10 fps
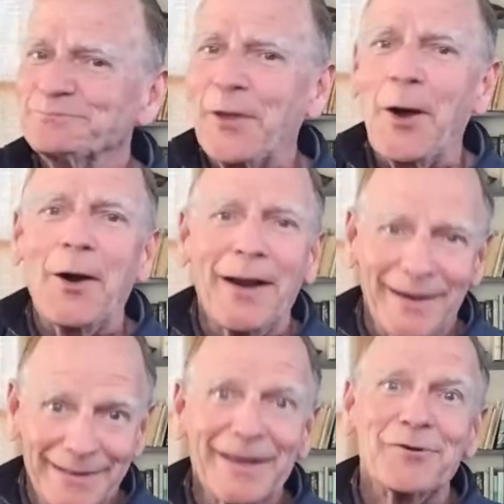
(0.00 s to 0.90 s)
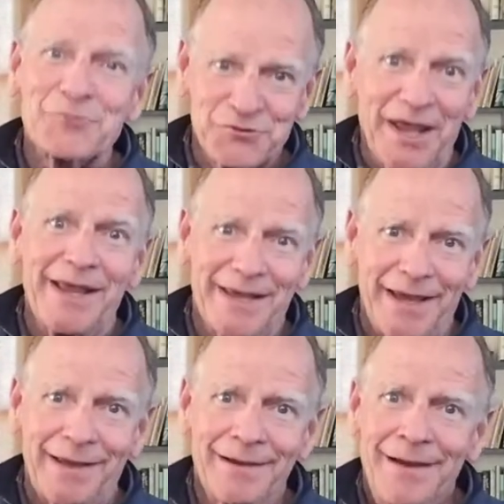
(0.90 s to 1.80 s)
All right, a little
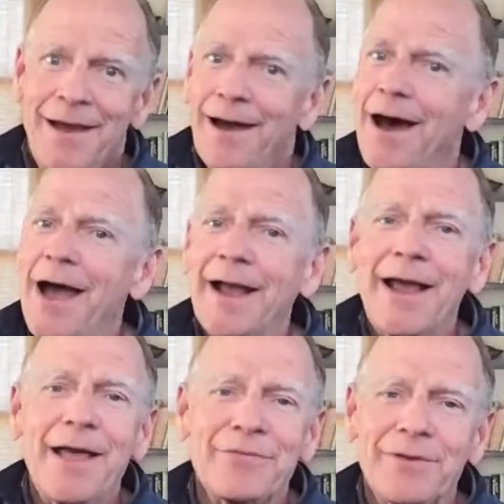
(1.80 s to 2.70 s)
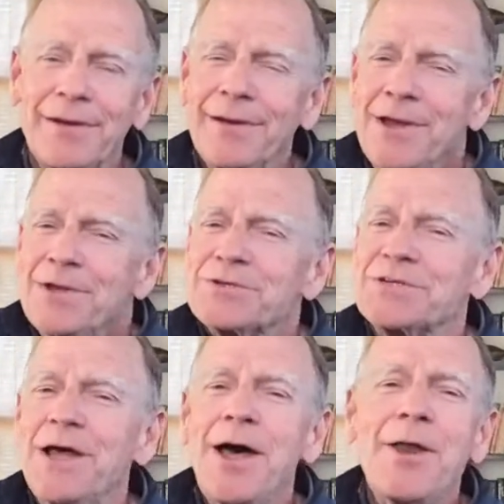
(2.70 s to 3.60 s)
shaky. I got the
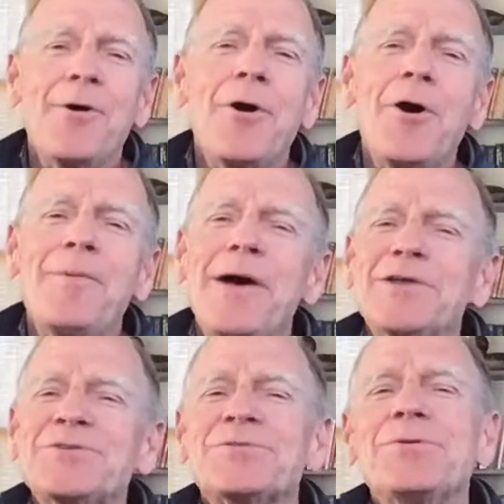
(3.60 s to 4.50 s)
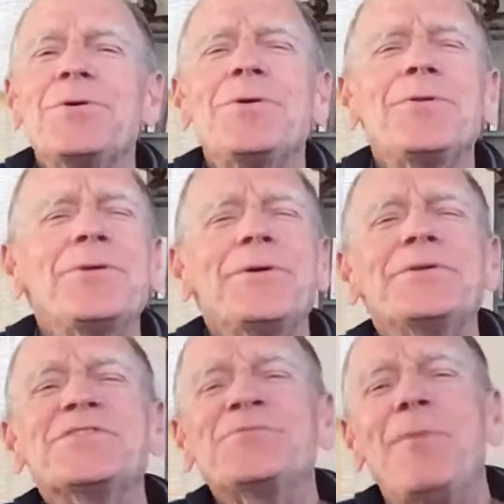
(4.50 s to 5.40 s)
sun on my
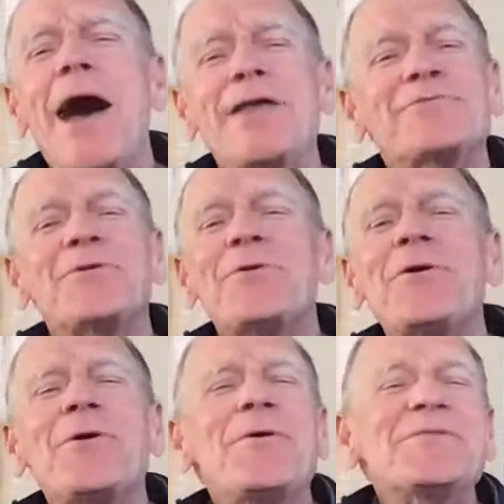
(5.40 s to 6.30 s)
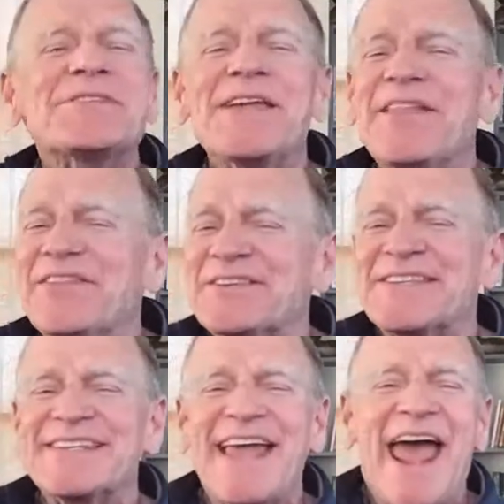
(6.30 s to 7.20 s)
shoulders, my toes in the
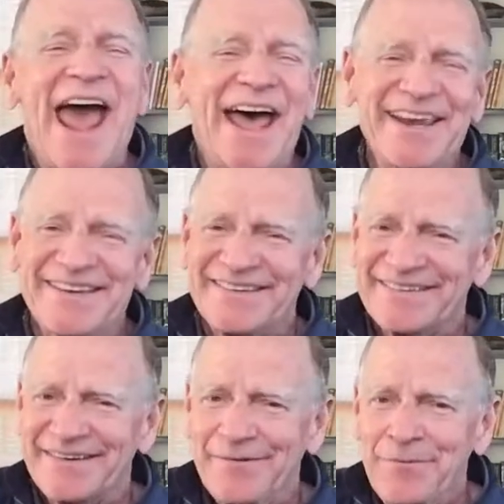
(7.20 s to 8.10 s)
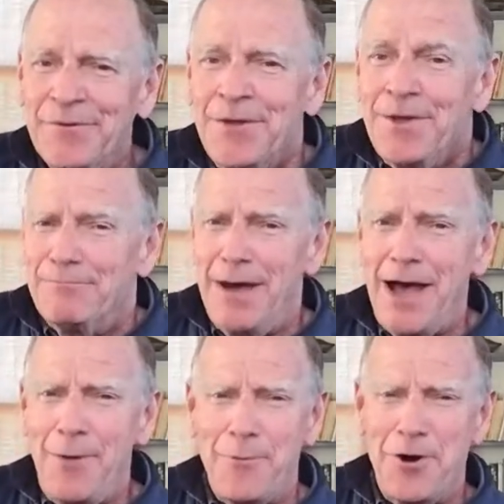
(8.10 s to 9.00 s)
sand.
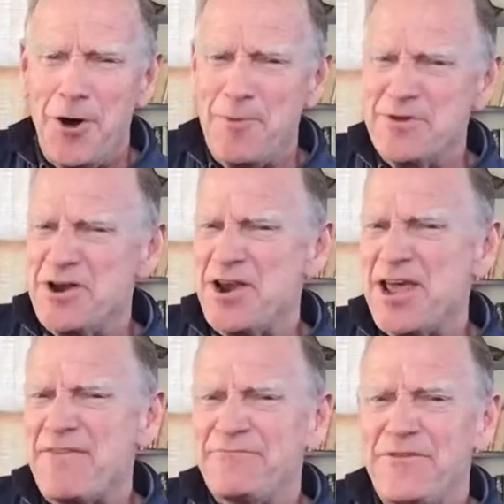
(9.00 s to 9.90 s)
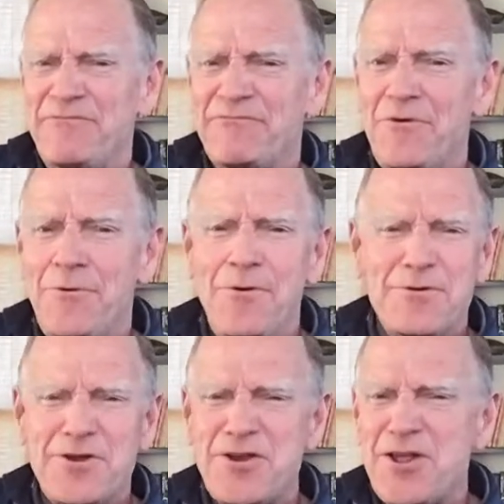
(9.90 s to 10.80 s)
My woman left me for
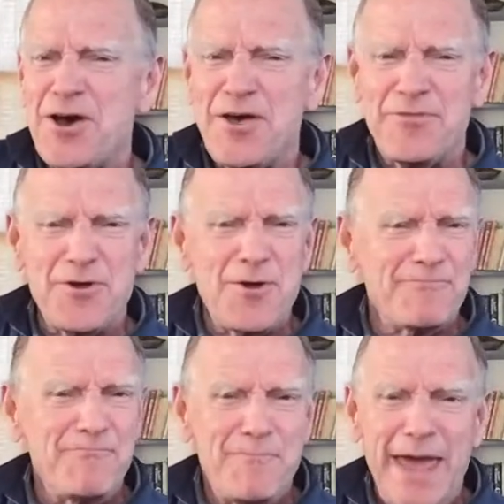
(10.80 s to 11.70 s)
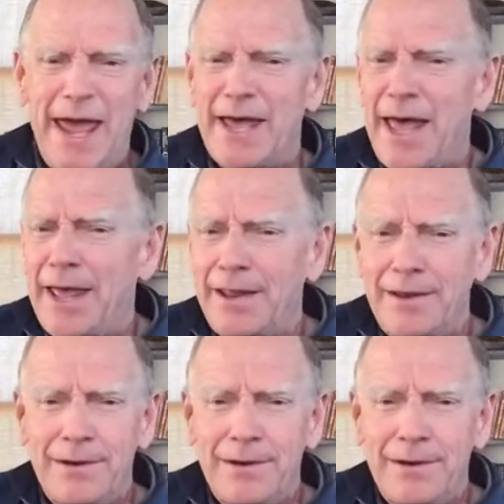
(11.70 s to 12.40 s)
another man.